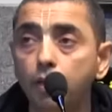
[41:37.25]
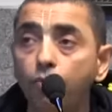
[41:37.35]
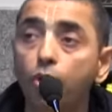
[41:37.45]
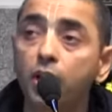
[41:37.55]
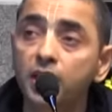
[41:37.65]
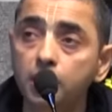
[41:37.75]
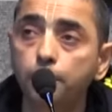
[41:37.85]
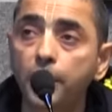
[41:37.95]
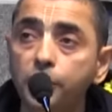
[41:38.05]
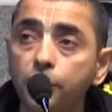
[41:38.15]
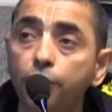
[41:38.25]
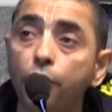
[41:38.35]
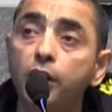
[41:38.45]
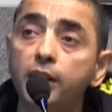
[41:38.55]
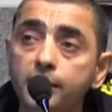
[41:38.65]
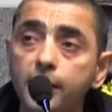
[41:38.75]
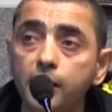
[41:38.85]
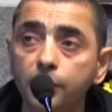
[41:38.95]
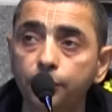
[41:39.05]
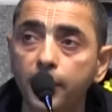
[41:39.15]
for his pleasure, for his
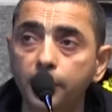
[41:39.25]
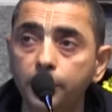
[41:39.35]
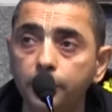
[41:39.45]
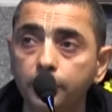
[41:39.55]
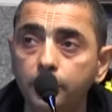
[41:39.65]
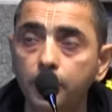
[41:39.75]
satisfaction,